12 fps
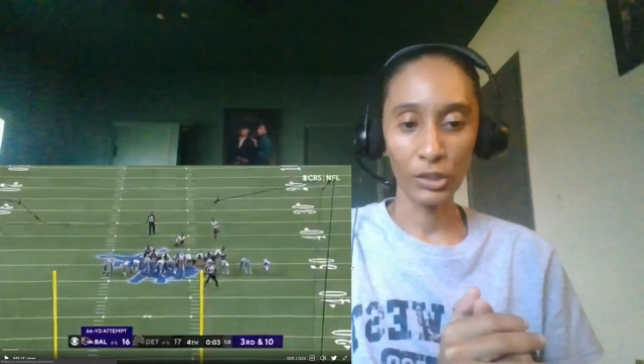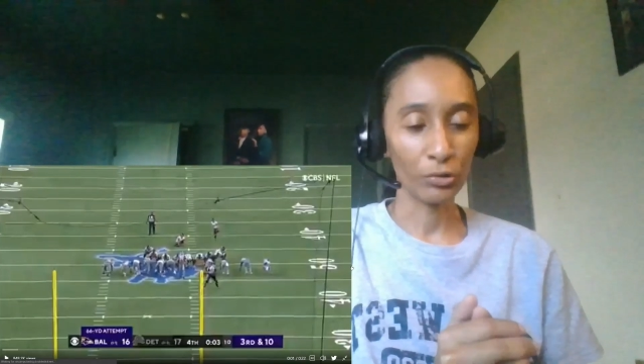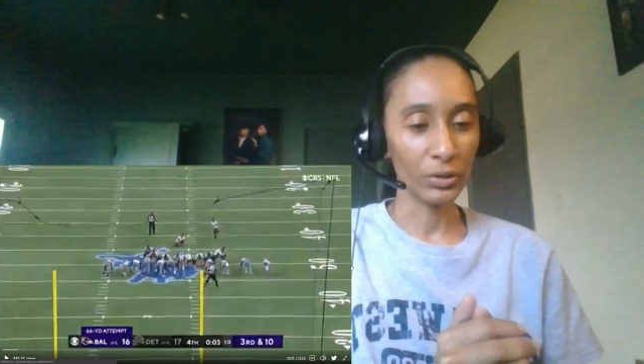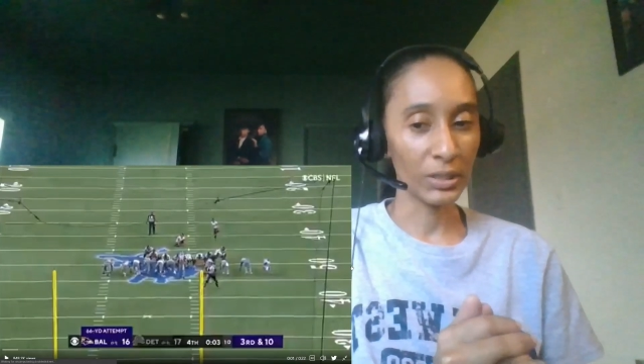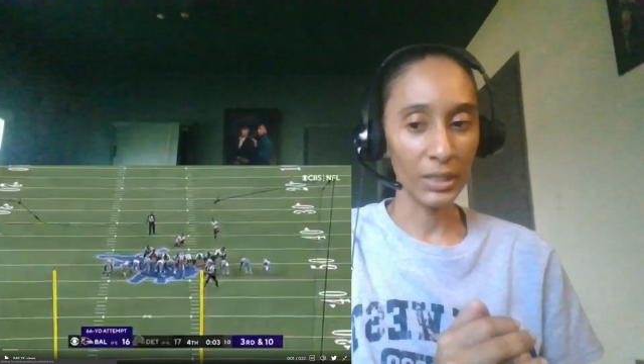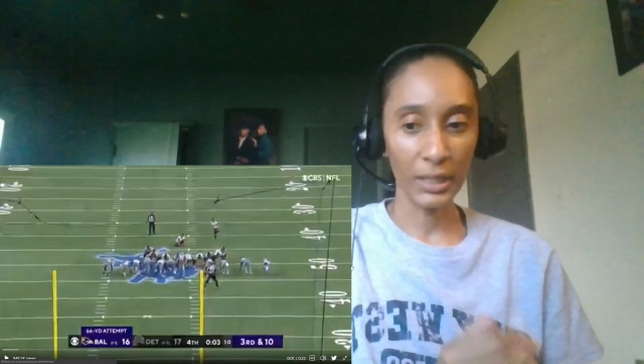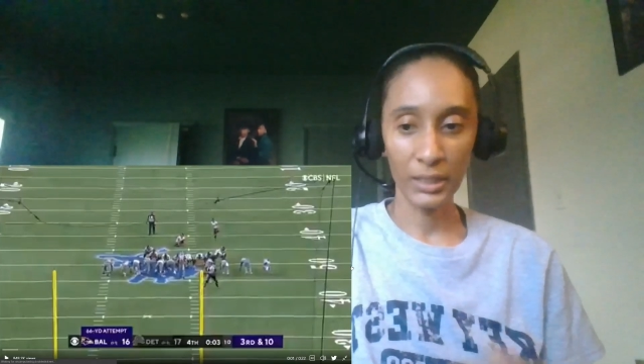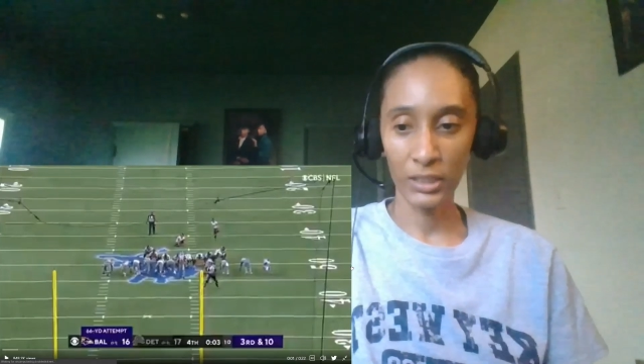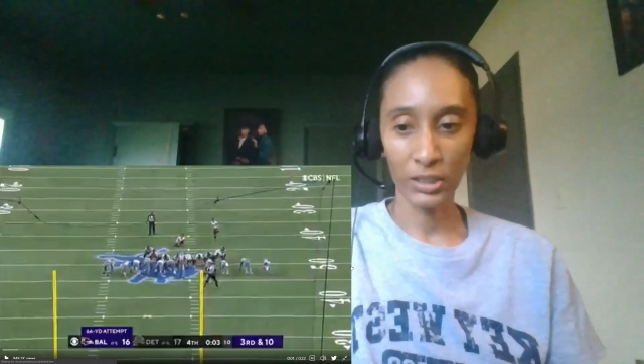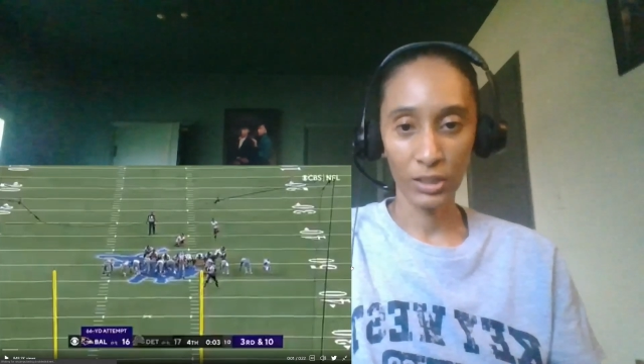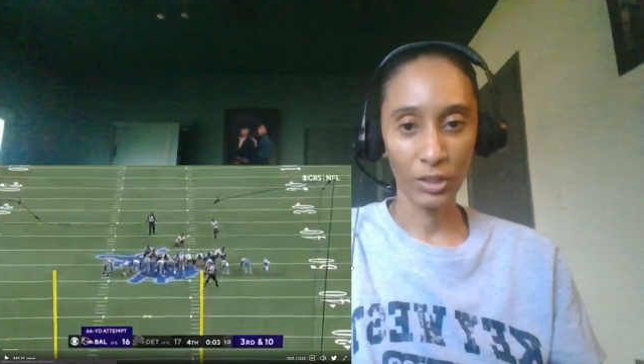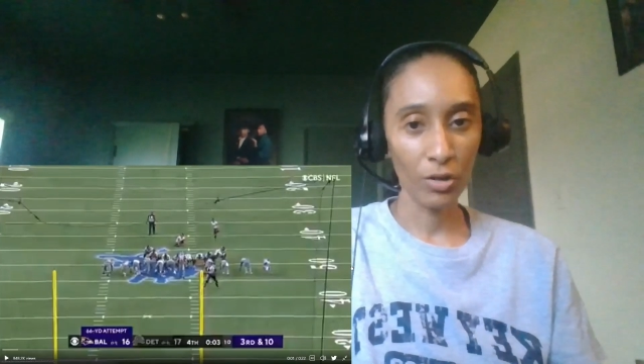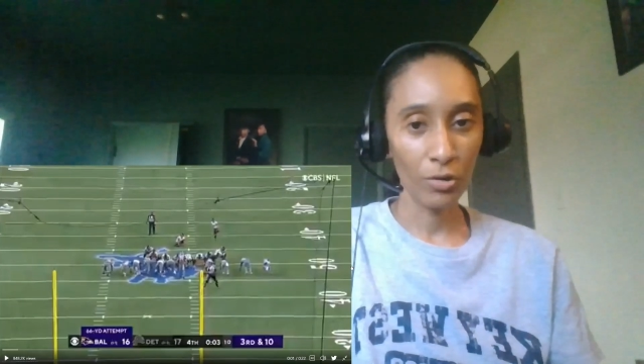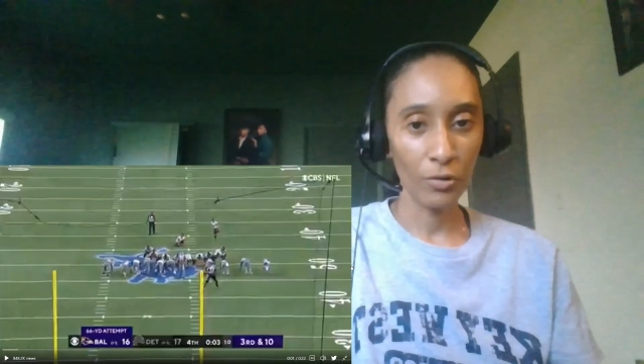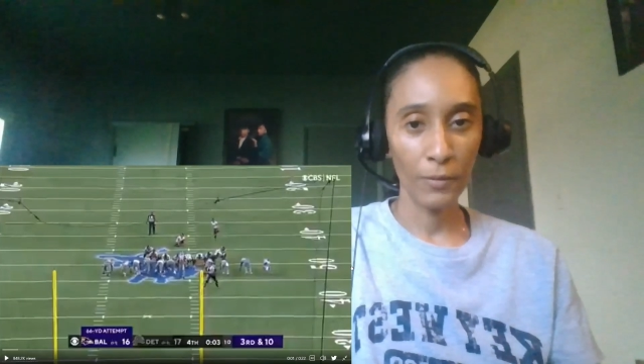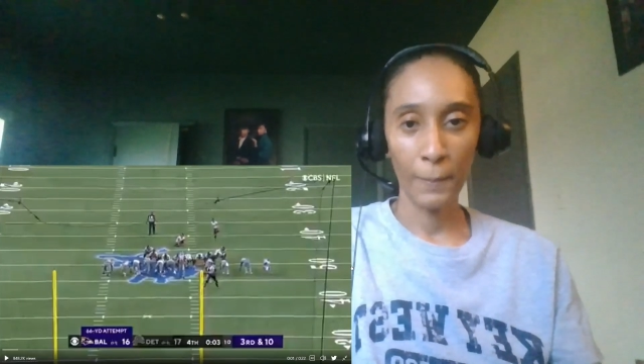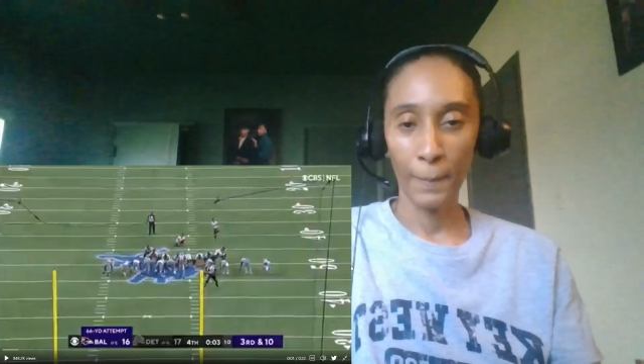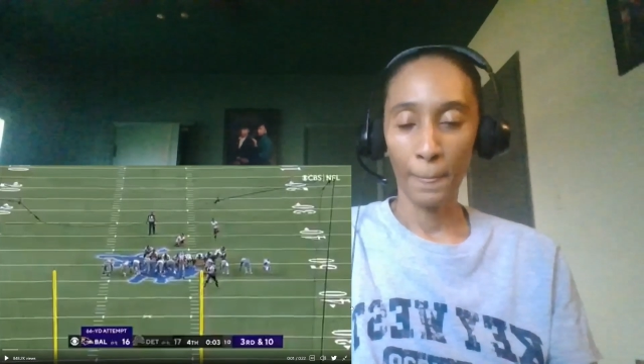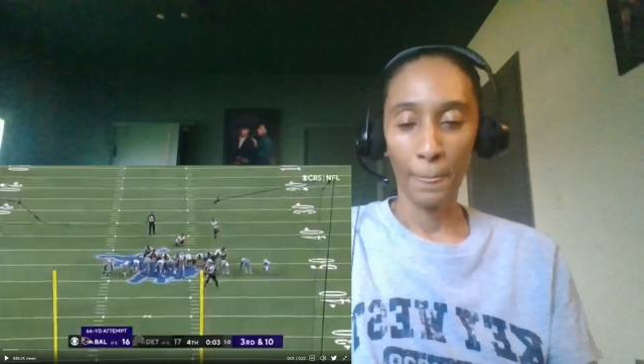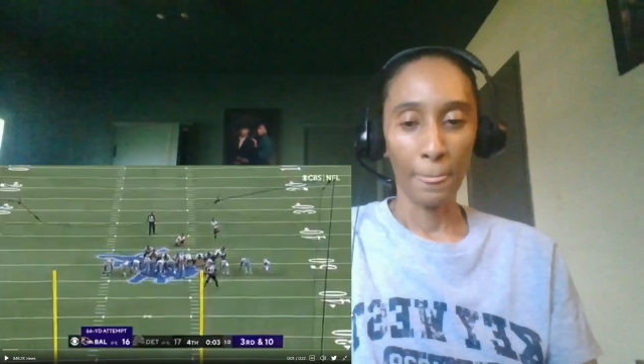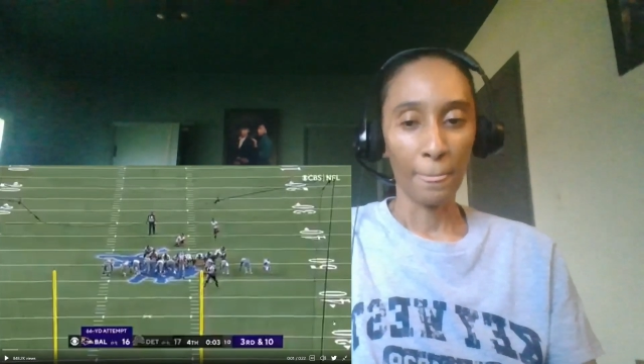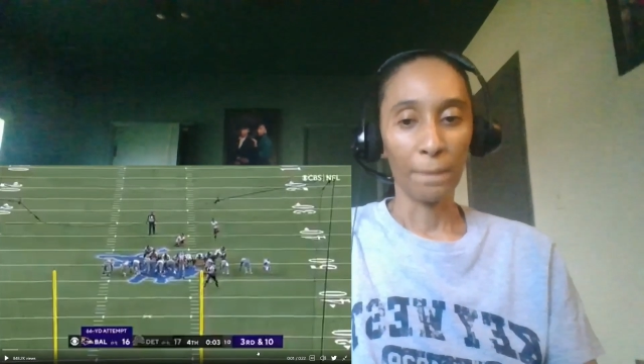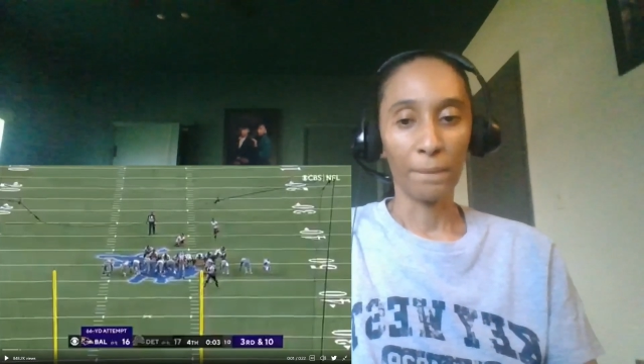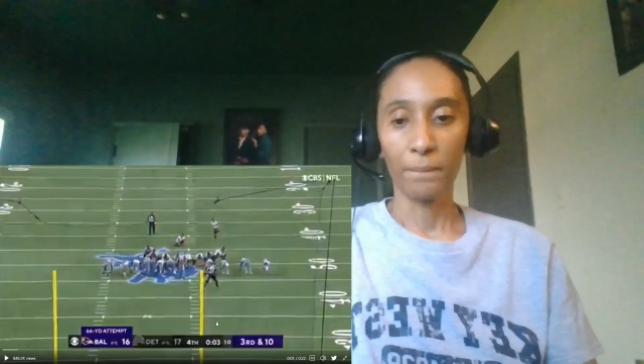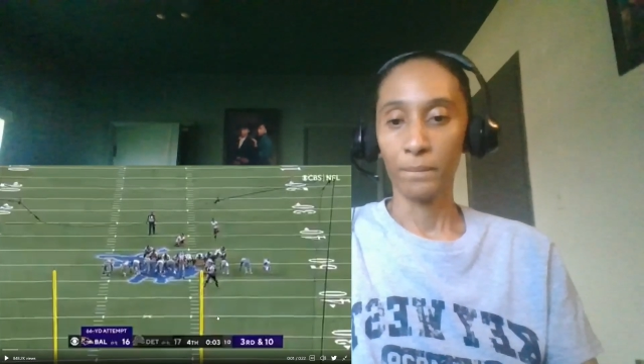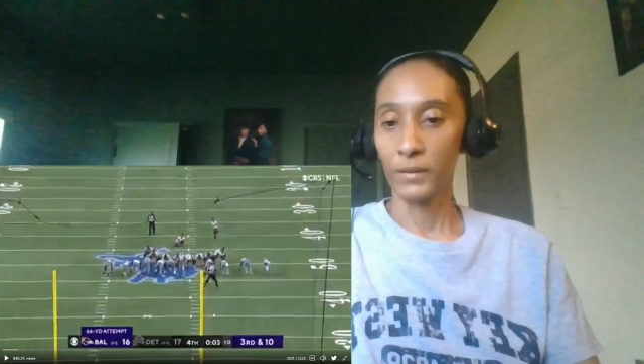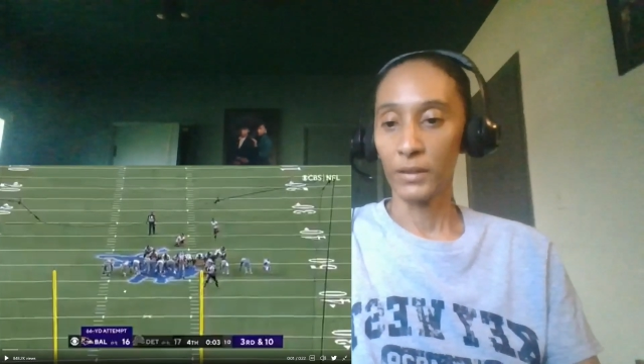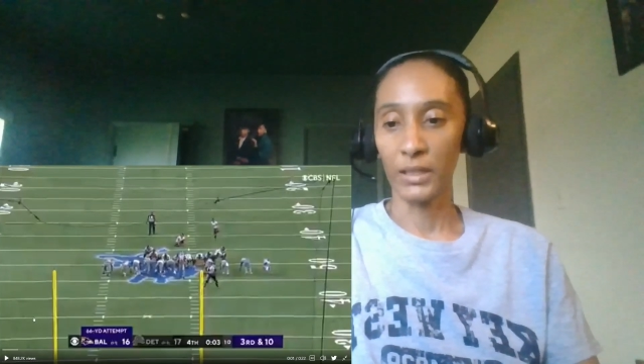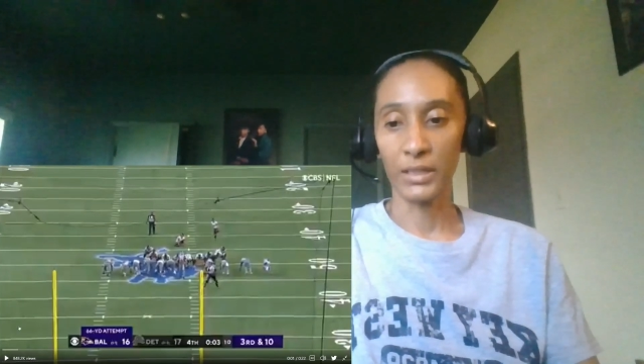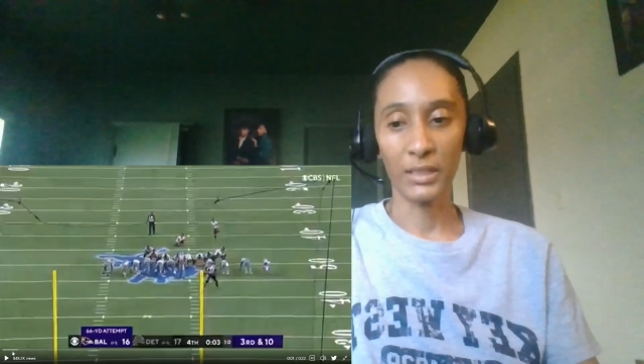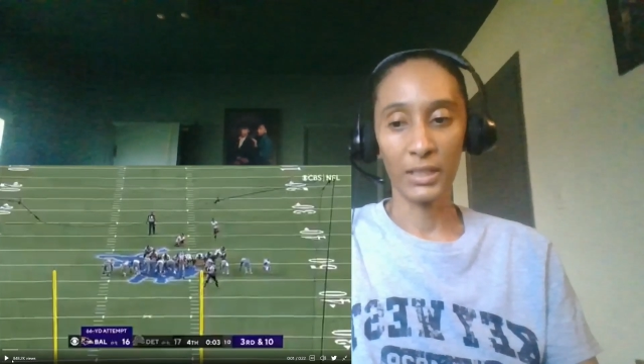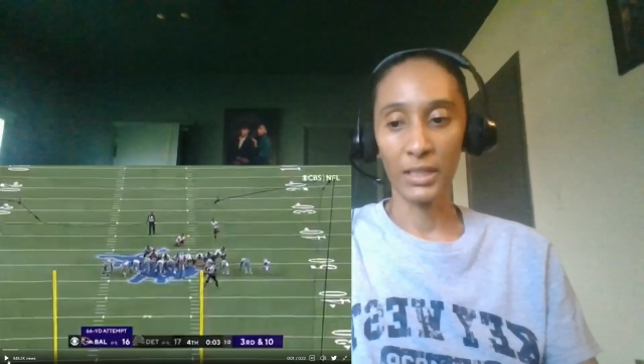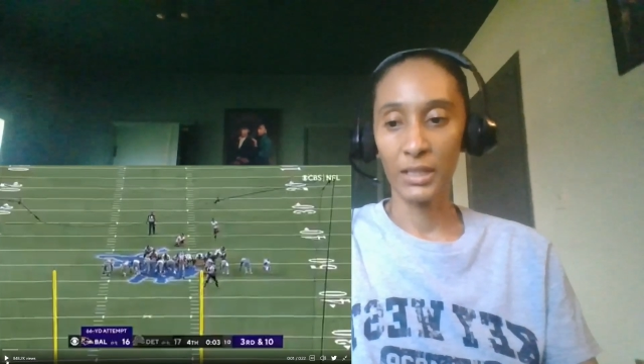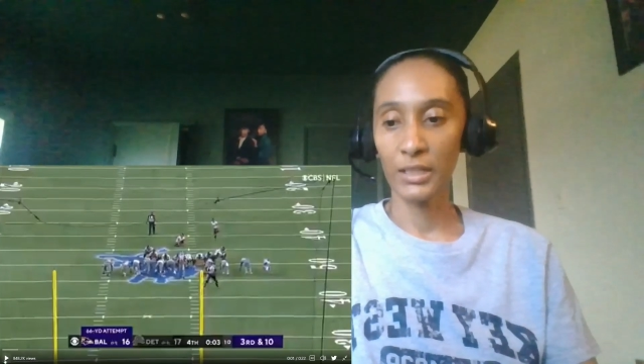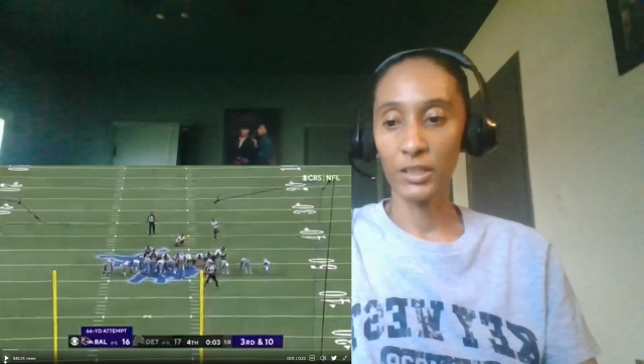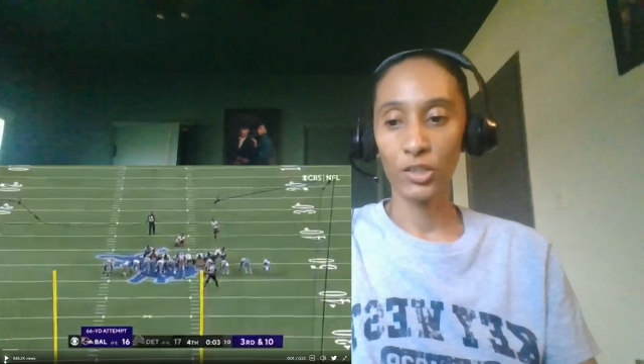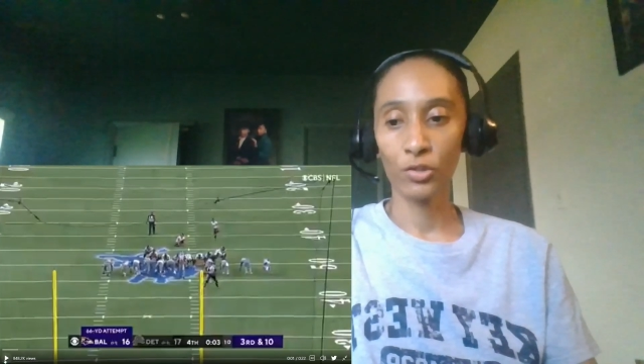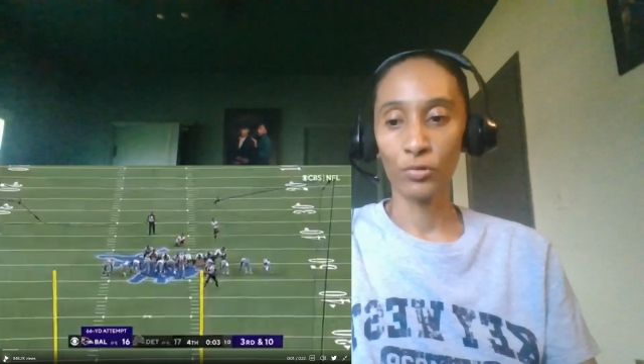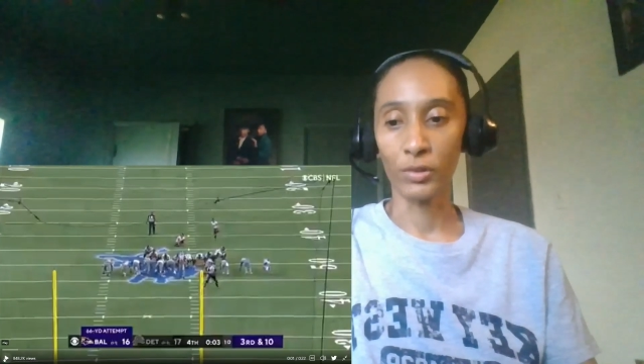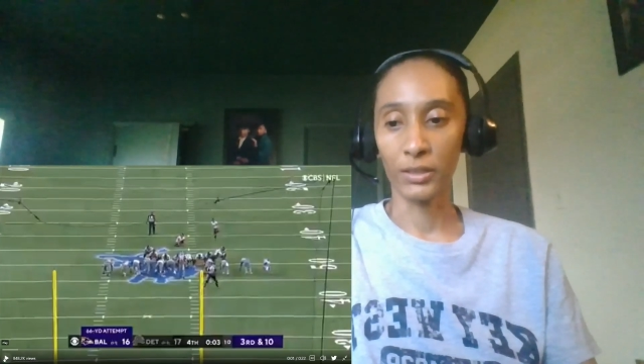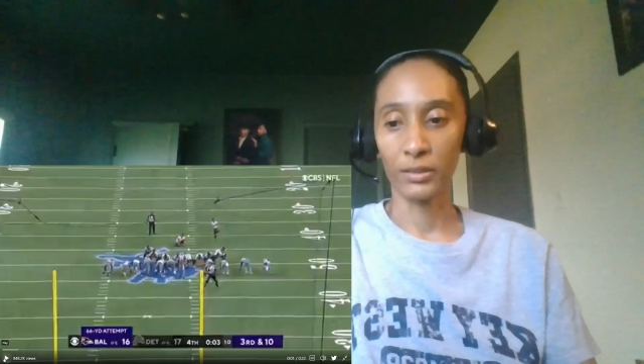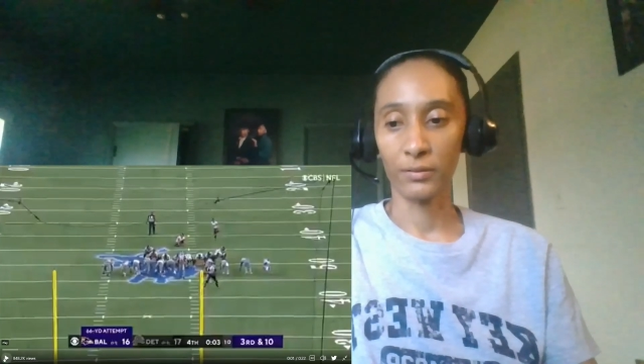3 seconds to go. Let's get into it.